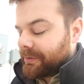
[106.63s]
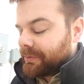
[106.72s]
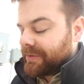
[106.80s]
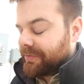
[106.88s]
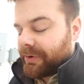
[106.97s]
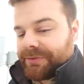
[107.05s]

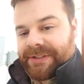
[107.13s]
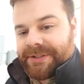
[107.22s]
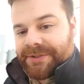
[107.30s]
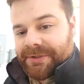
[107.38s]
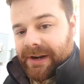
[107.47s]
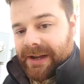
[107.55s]
when
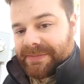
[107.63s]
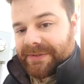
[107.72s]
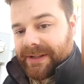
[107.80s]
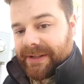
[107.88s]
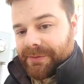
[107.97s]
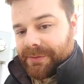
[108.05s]
voltage drops
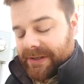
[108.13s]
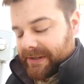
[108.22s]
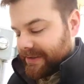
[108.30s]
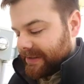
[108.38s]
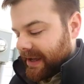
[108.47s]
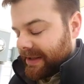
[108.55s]
like it
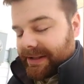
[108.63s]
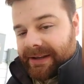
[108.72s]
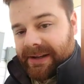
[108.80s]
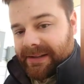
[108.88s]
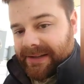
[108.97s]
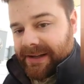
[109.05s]
was at the
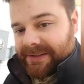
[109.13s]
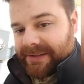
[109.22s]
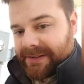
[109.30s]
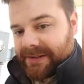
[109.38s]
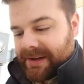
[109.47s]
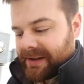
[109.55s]

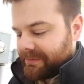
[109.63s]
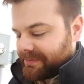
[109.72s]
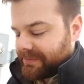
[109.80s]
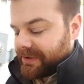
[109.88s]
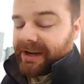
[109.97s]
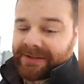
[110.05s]
contactor,
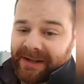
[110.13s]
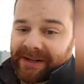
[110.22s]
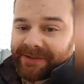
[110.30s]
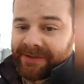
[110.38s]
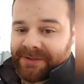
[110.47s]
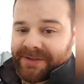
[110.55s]

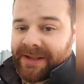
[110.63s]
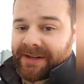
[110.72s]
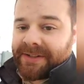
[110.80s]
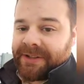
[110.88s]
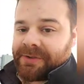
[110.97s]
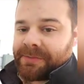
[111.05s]
contactor is the
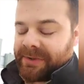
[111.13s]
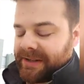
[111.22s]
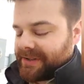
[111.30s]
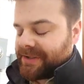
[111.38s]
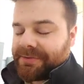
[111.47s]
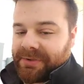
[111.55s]
next thing to
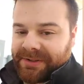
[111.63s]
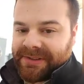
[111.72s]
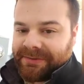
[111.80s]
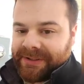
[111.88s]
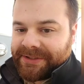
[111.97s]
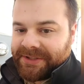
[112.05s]
replace. It's a
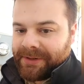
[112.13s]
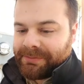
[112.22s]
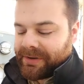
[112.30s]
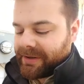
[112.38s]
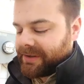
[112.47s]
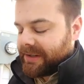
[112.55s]
relatively cheap
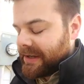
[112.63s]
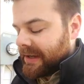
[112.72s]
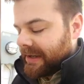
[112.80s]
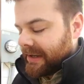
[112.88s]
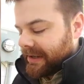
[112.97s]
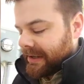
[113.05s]
part.
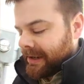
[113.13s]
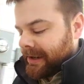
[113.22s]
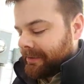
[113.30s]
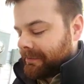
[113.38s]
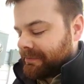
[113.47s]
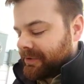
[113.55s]

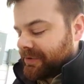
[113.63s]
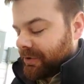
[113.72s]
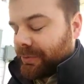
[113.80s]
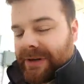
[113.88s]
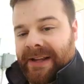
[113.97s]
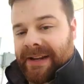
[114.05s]

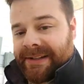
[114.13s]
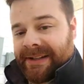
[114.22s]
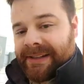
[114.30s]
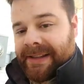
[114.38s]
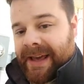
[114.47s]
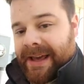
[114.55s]
Went ahead and
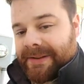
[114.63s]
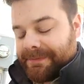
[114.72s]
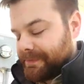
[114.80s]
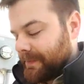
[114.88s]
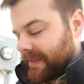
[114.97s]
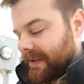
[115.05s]
did that.
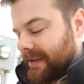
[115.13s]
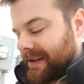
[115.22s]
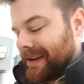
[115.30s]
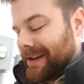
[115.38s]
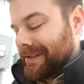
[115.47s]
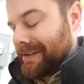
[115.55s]

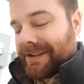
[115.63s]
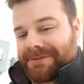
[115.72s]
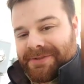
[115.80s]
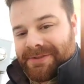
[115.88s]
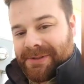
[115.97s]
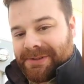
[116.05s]
Next
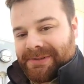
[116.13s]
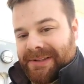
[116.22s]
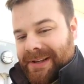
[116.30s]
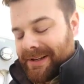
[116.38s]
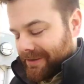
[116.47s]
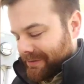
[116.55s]
result
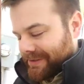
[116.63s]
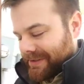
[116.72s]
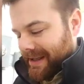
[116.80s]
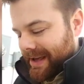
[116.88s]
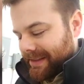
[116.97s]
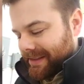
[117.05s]
was
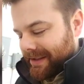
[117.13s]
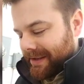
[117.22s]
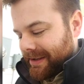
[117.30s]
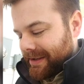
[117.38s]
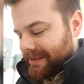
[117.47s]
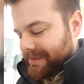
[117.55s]
that
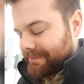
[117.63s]
the